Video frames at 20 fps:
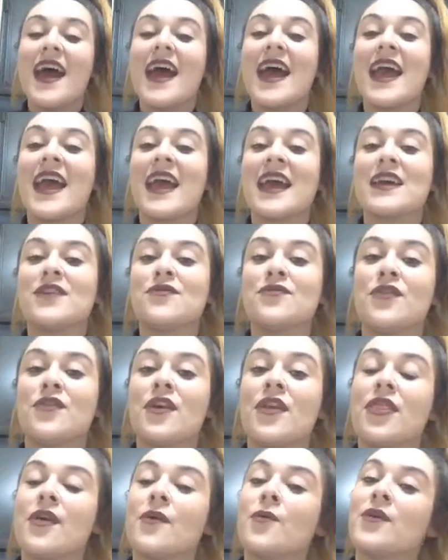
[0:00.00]
And for
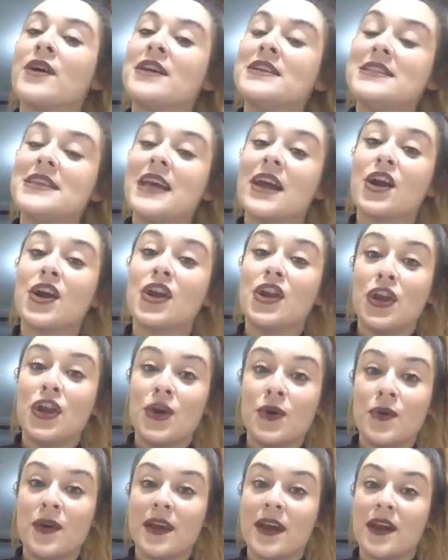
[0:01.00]
the ones that are new
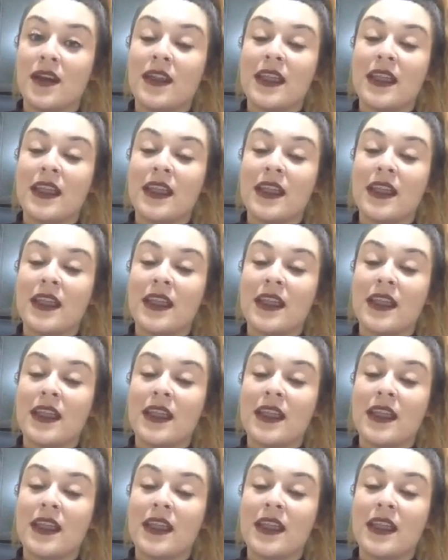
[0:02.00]
here,